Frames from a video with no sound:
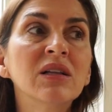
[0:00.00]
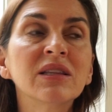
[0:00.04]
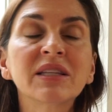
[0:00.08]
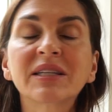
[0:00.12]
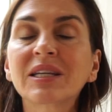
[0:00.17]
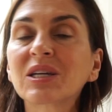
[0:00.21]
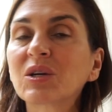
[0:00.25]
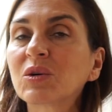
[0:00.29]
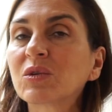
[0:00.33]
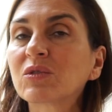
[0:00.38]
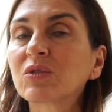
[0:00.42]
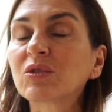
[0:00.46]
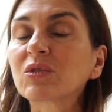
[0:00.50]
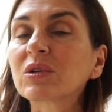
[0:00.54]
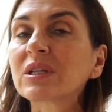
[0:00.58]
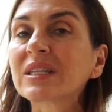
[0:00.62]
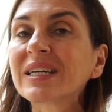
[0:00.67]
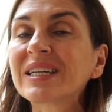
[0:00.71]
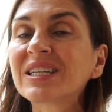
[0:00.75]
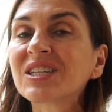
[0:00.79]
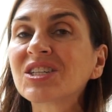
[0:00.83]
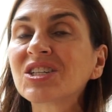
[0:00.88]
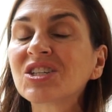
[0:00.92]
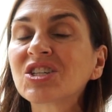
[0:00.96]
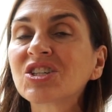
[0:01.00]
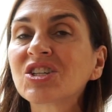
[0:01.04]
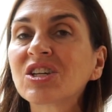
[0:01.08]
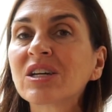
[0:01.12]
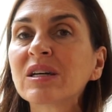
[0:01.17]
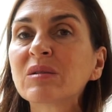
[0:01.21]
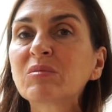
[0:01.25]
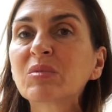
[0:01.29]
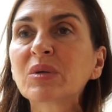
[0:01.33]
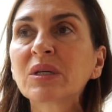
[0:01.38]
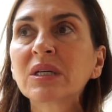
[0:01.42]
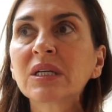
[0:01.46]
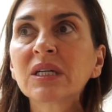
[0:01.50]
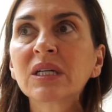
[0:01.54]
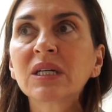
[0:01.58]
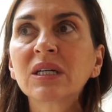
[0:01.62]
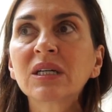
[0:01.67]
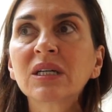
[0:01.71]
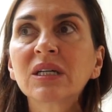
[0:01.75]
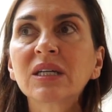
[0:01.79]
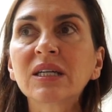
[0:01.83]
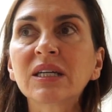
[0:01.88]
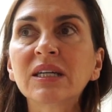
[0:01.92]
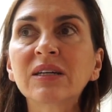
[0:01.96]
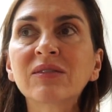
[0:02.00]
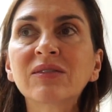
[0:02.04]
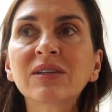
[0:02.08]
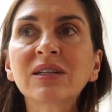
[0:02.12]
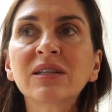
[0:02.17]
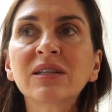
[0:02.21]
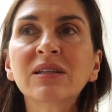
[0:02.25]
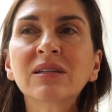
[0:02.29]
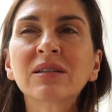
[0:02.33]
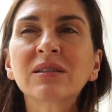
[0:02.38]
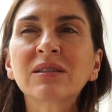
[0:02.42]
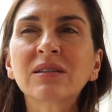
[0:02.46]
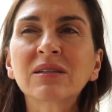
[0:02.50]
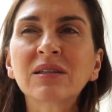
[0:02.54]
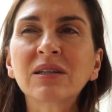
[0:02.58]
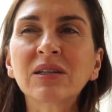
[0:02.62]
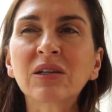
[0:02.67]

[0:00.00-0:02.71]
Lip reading: letting go of a relationship, even